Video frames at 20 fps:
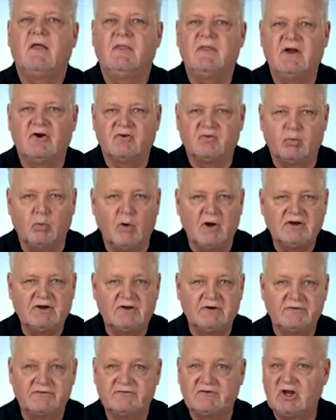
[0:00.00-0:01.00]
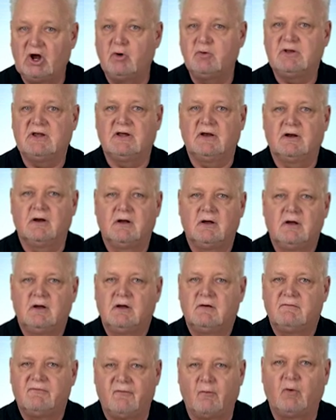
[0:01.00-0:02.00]
There's one custodian
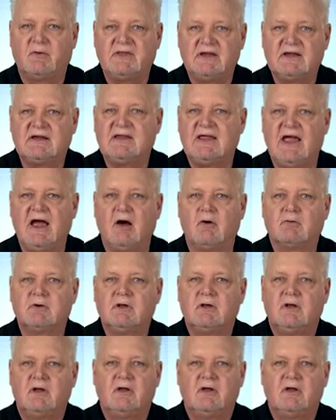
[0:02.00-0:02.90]
for the account.